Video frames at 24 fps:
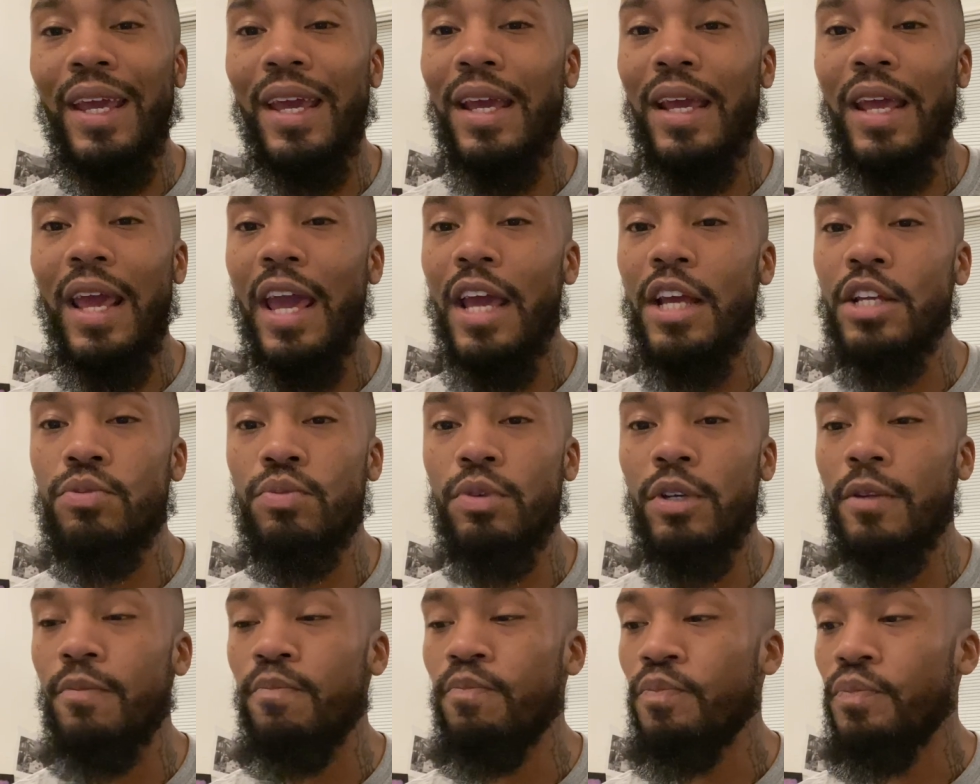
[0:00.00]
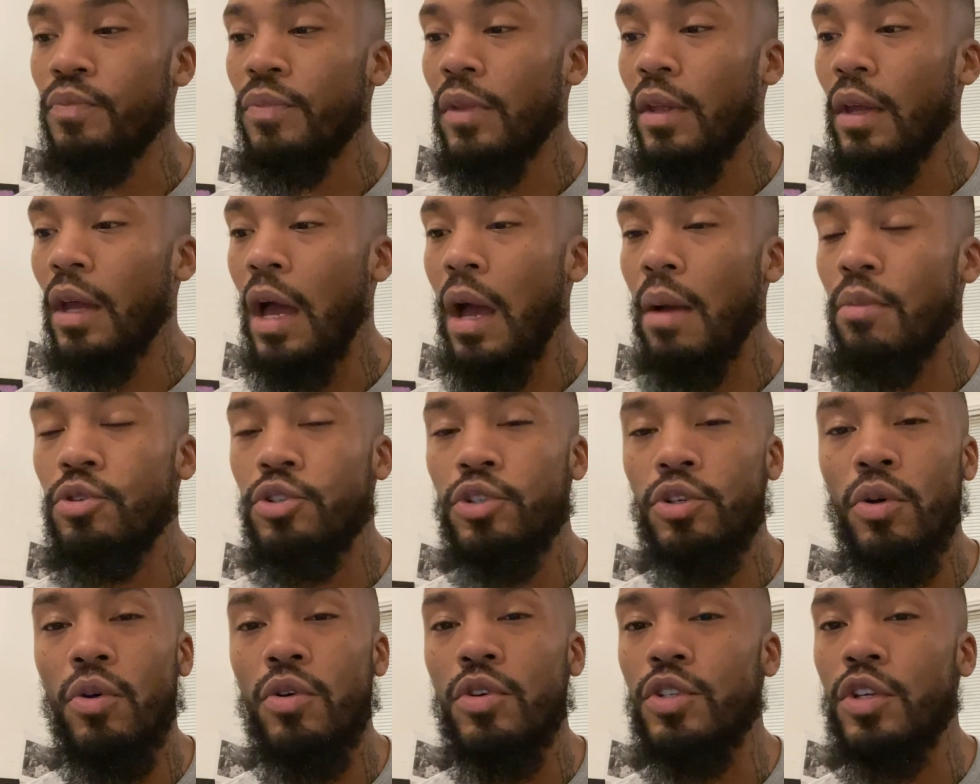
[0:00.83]
engagement. I'm
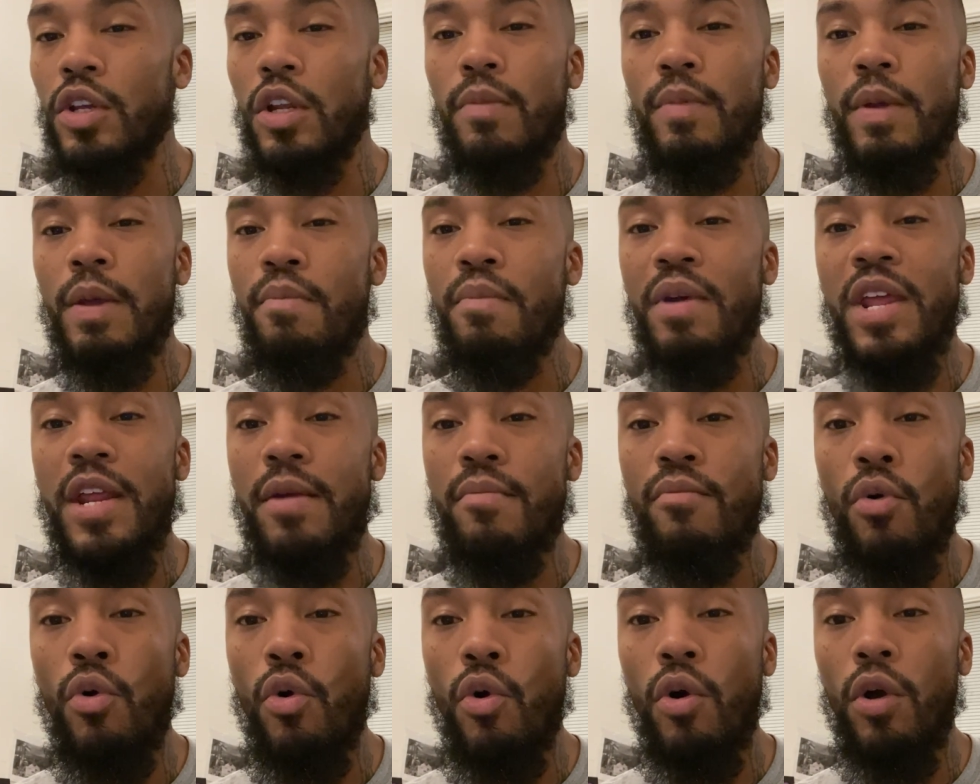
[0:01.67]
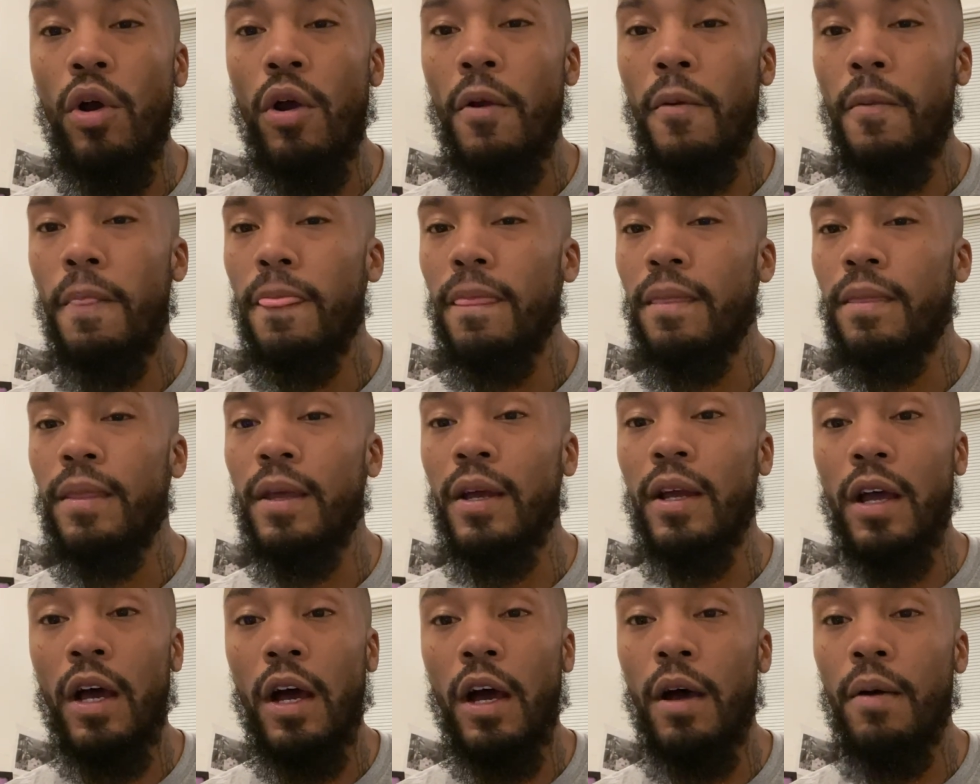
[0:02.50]
sure it's gonna be many more to
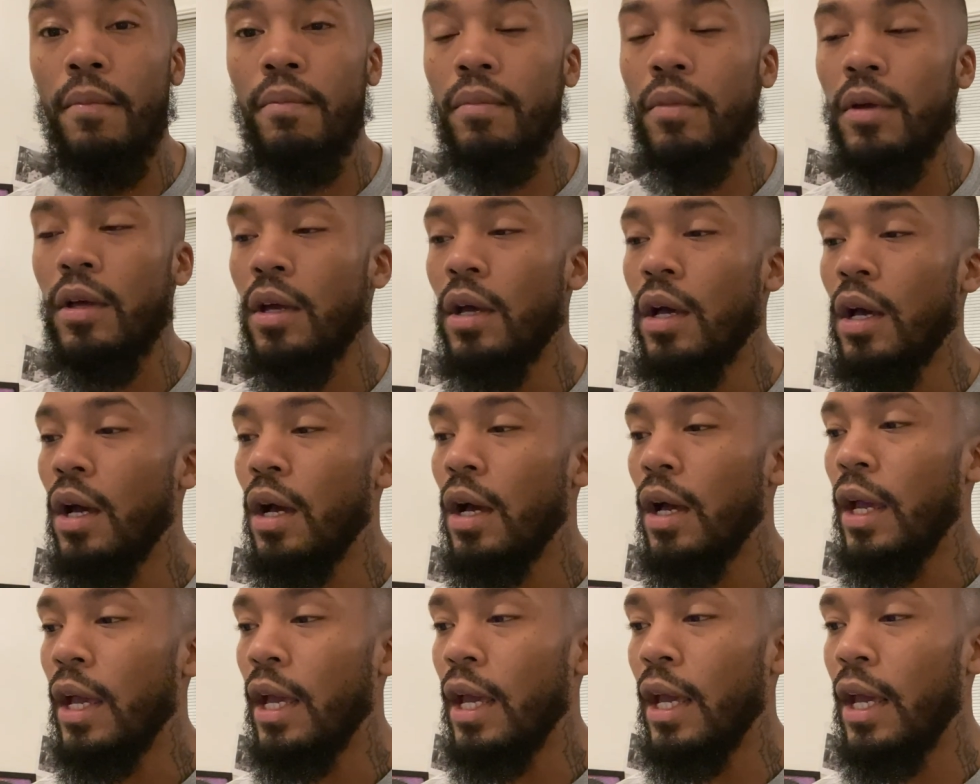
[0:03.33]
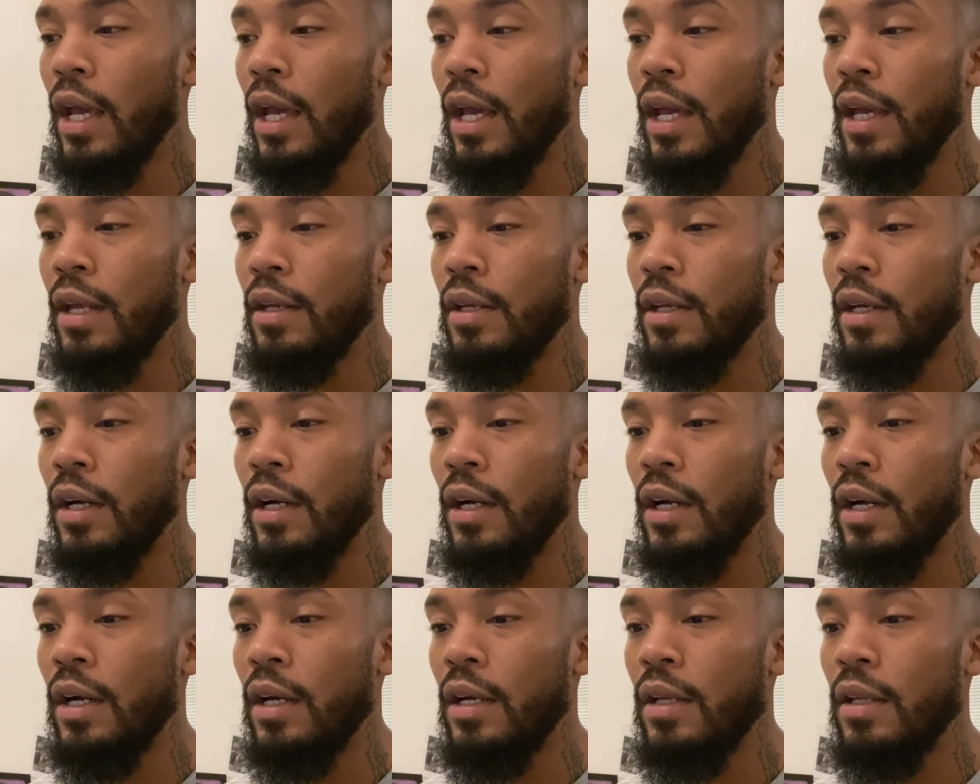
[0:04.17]
come, and
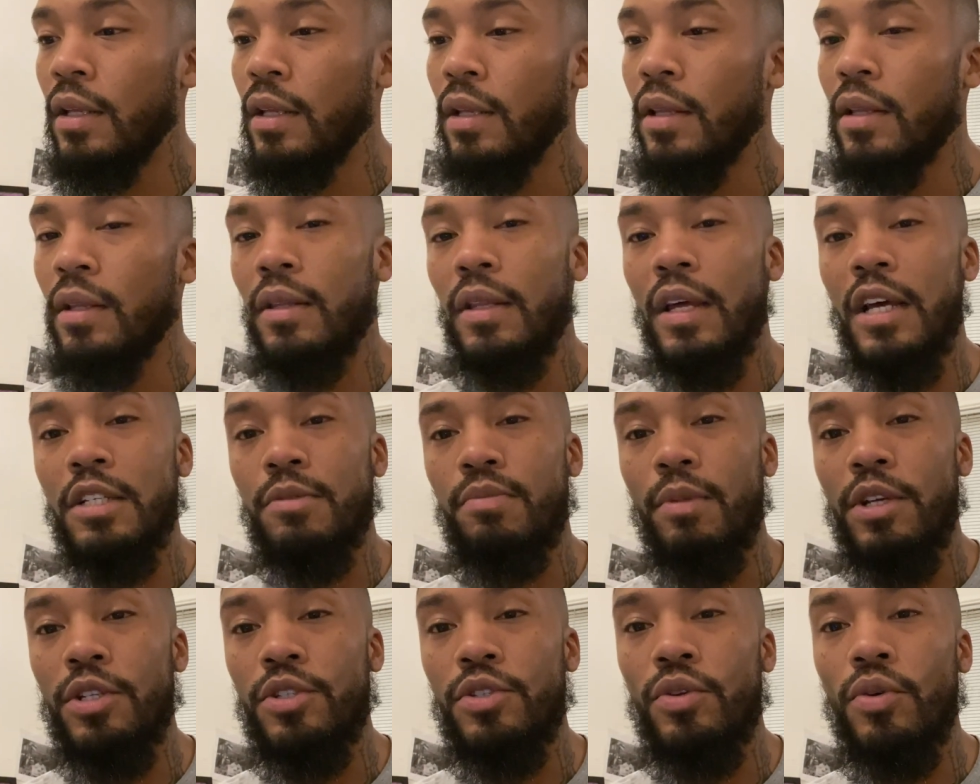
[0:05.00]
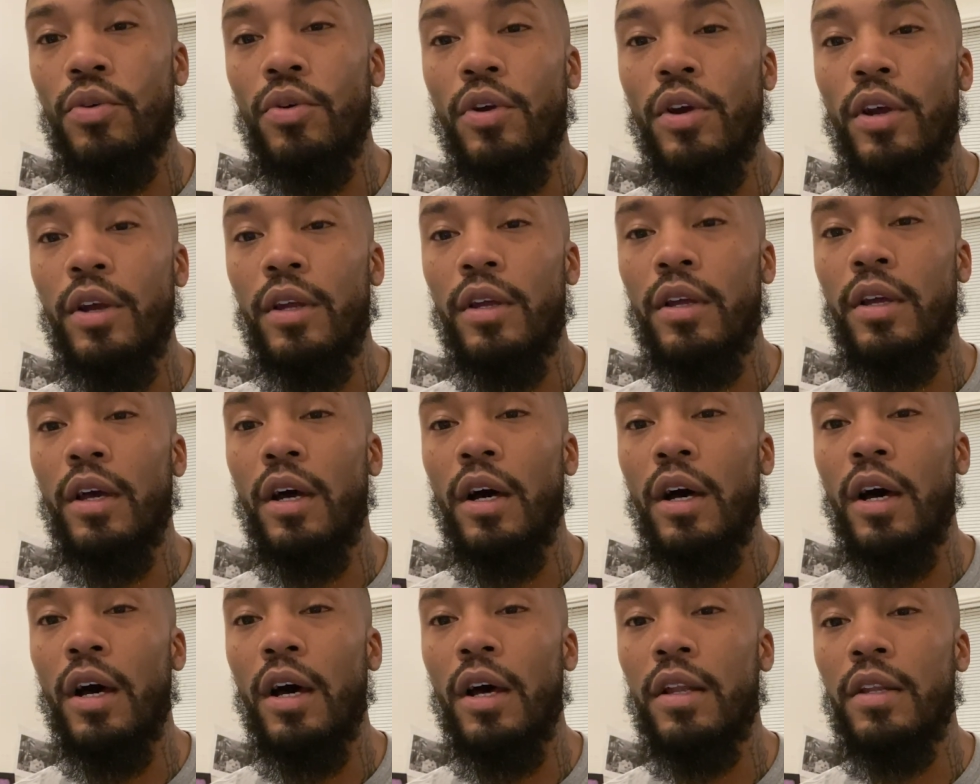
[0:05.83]
that's my story.
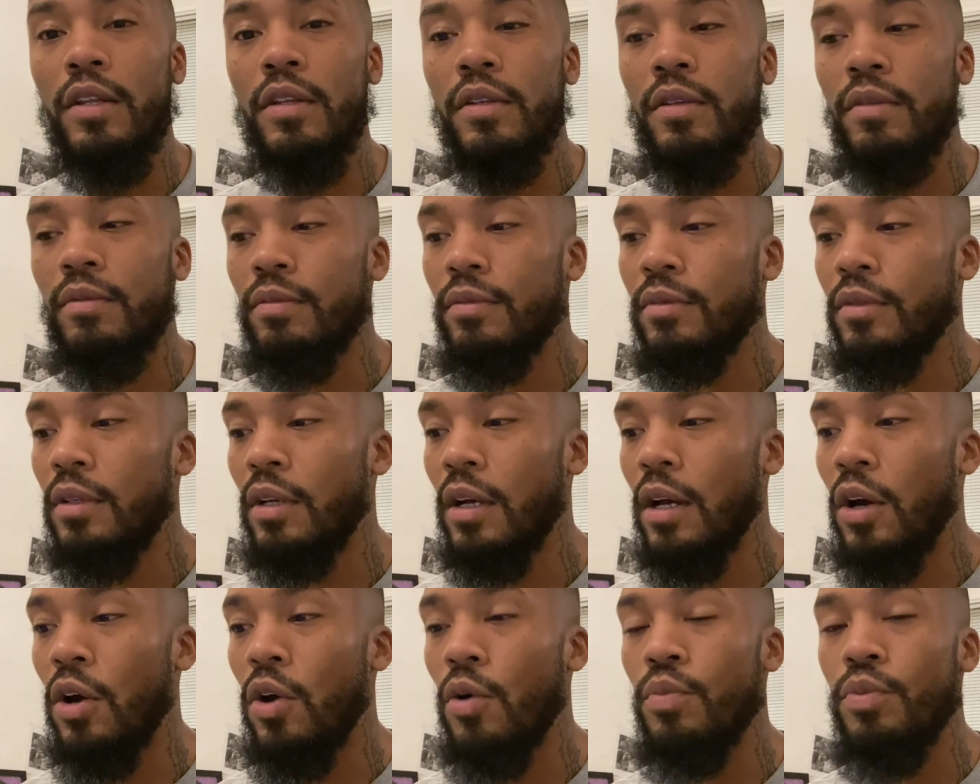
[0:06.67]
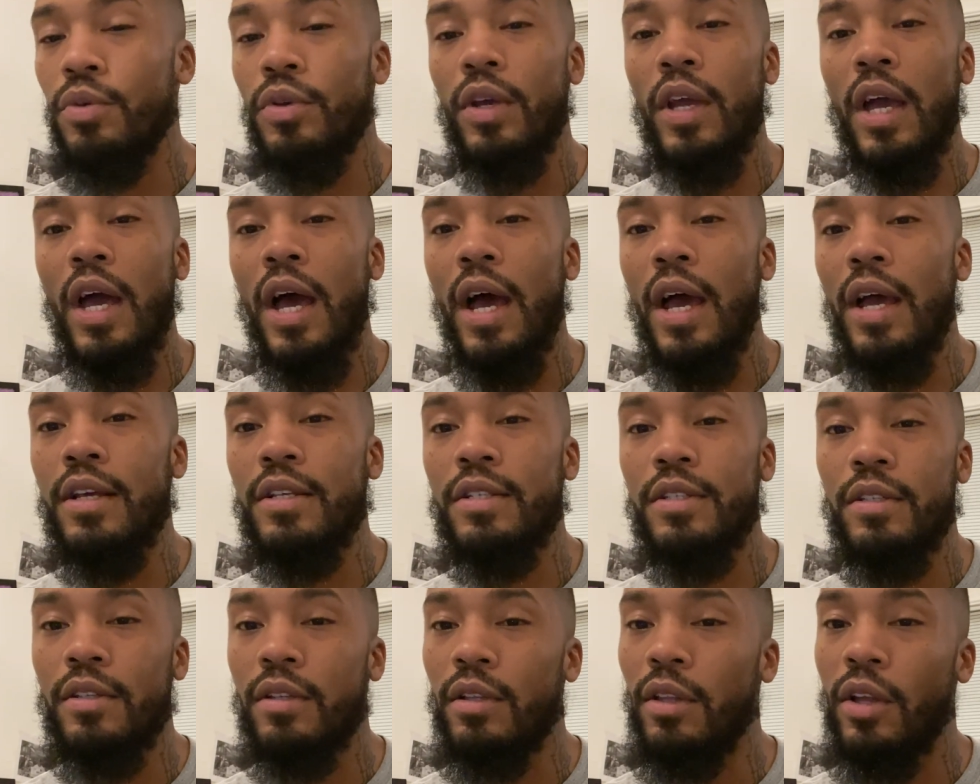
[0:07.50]
I hope you
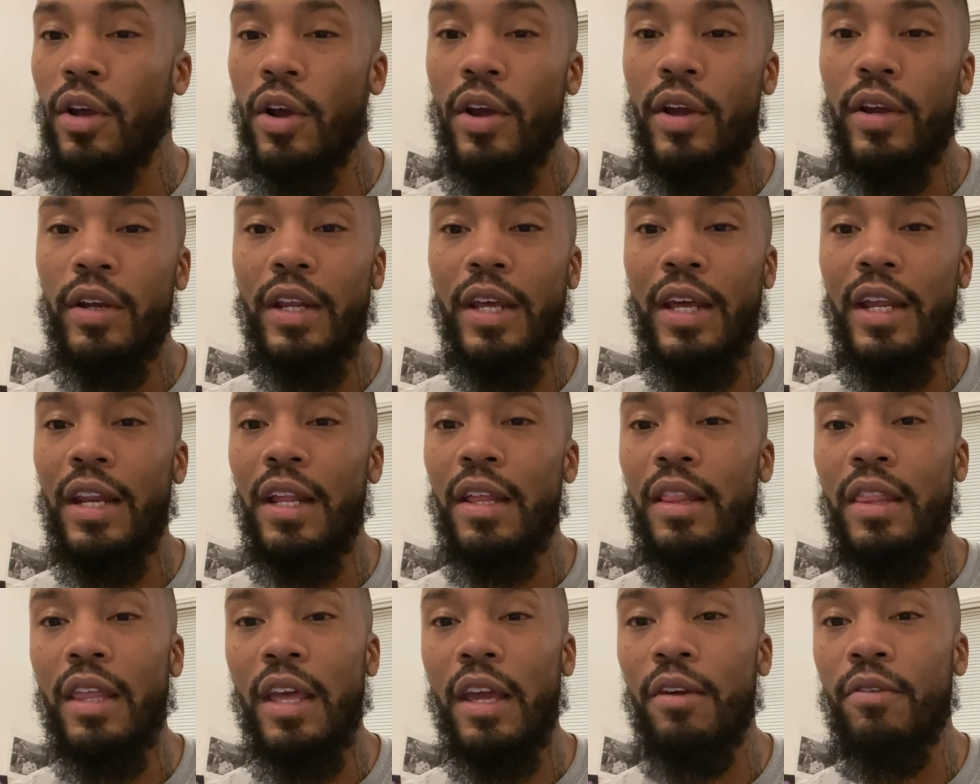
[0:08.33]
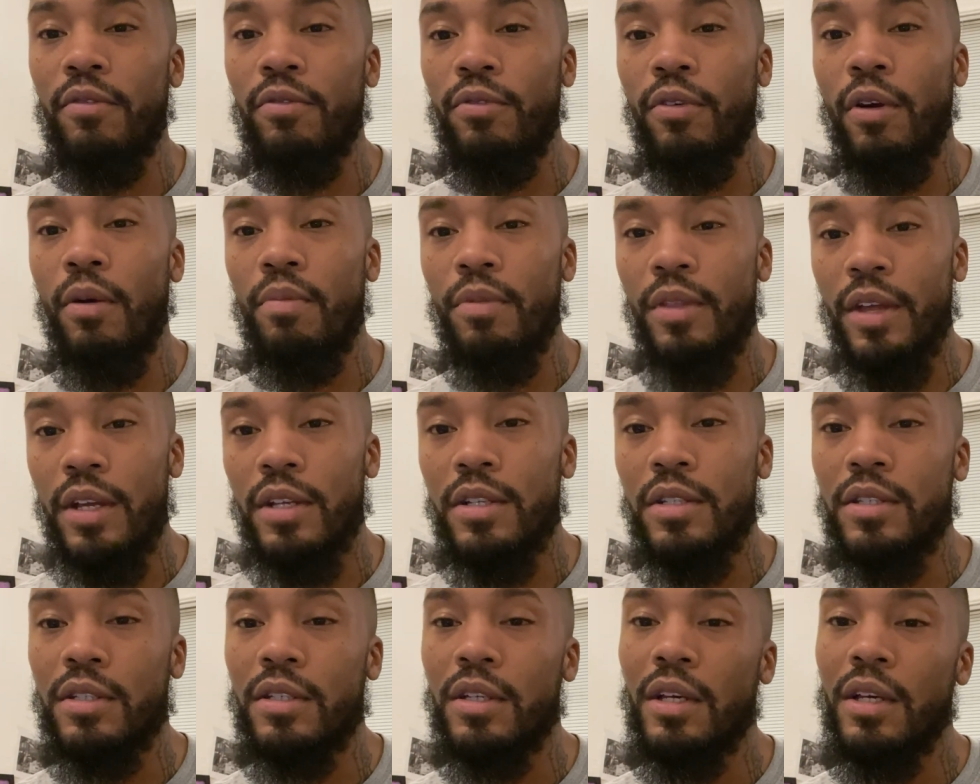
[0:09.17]
guys learned anything from
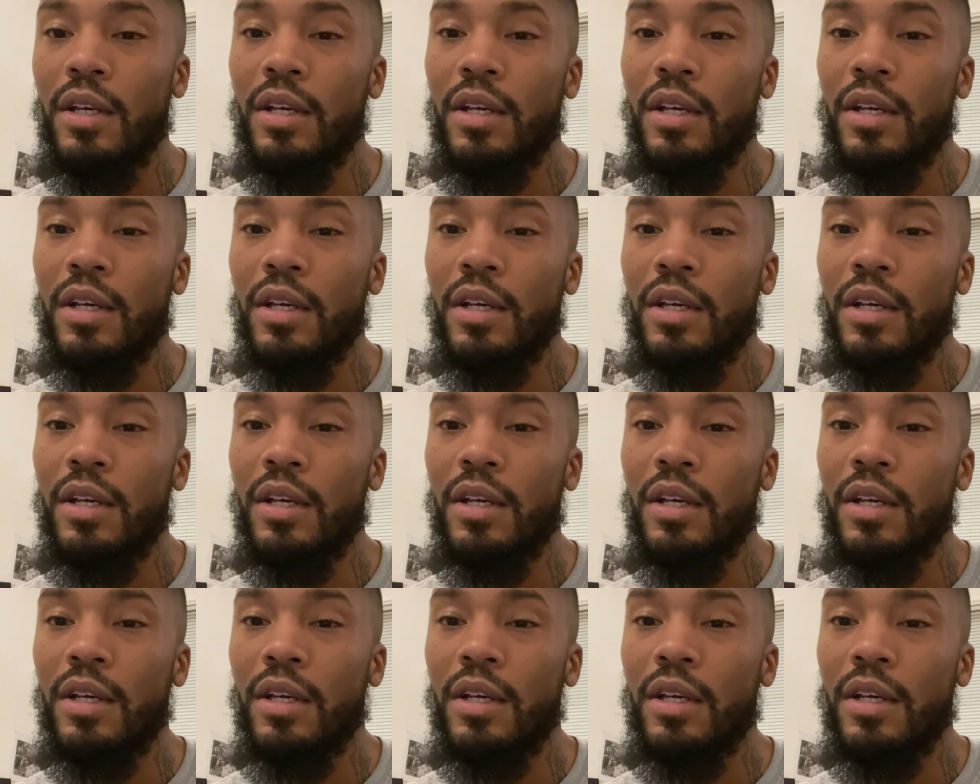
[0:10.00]
this,